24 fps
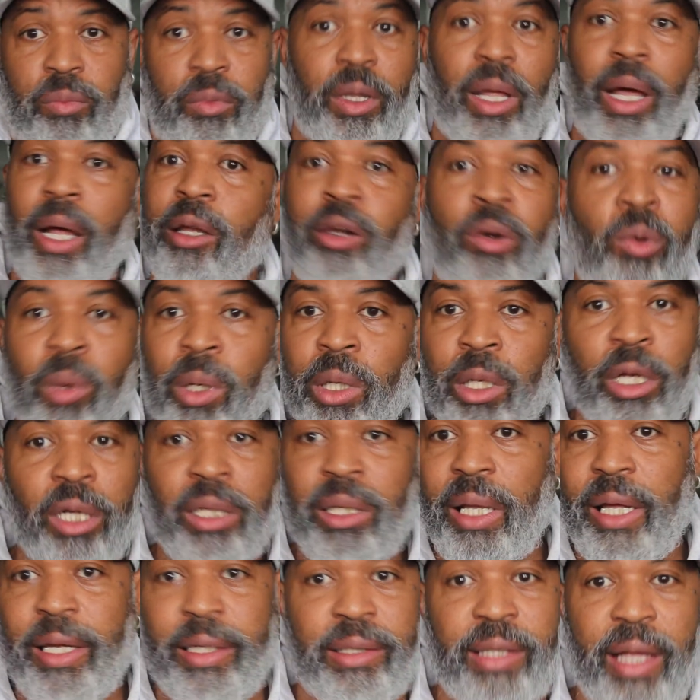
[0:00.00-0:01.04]
I don't want to
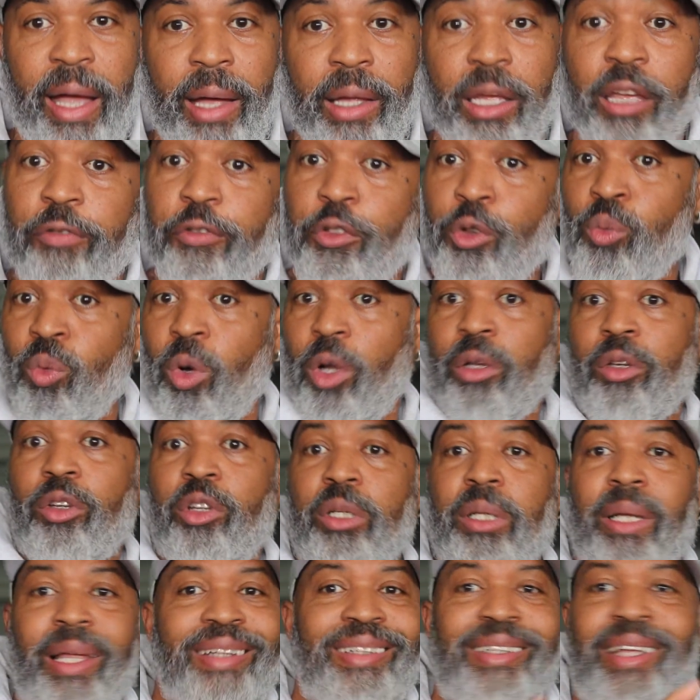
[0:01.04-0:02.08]
look like that. If you want to
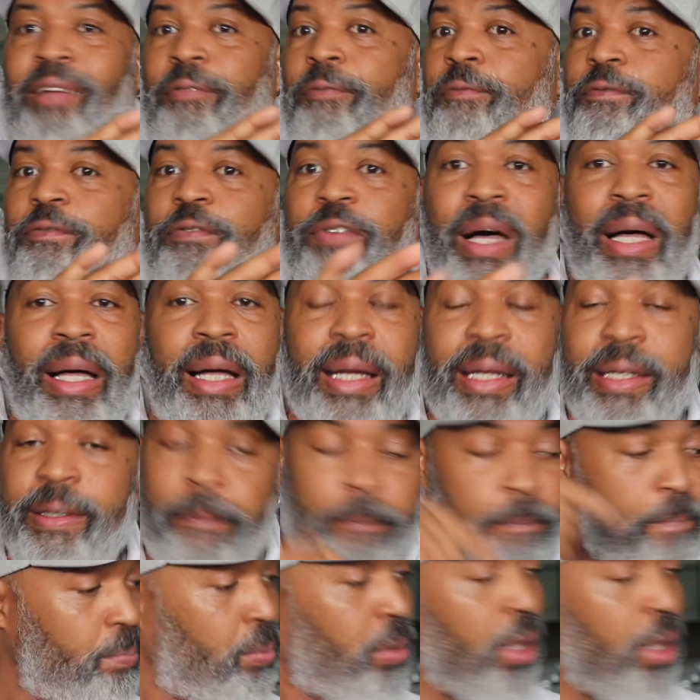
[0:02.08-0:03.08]
look like that, fine.